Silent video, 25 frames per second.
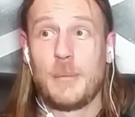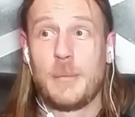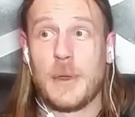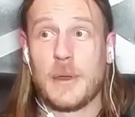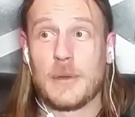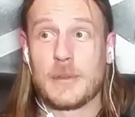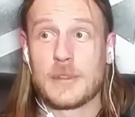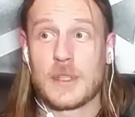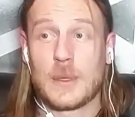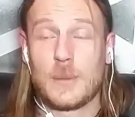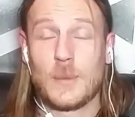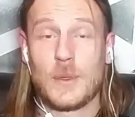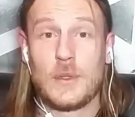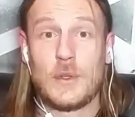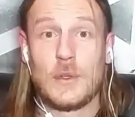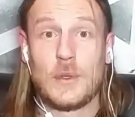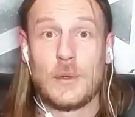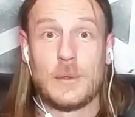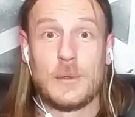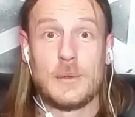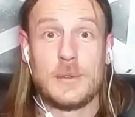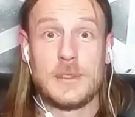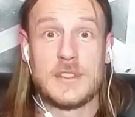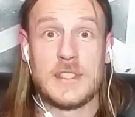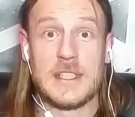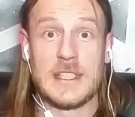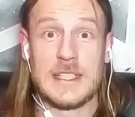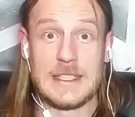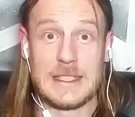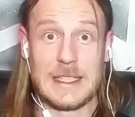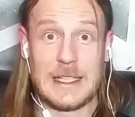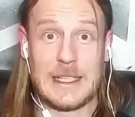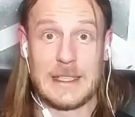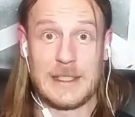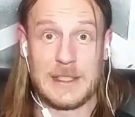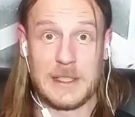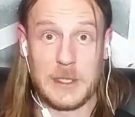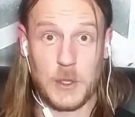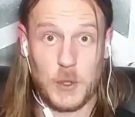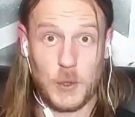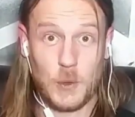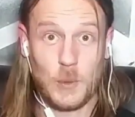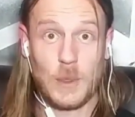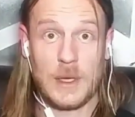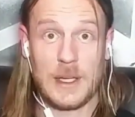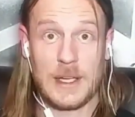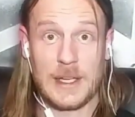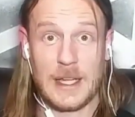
but if someone knows exactly who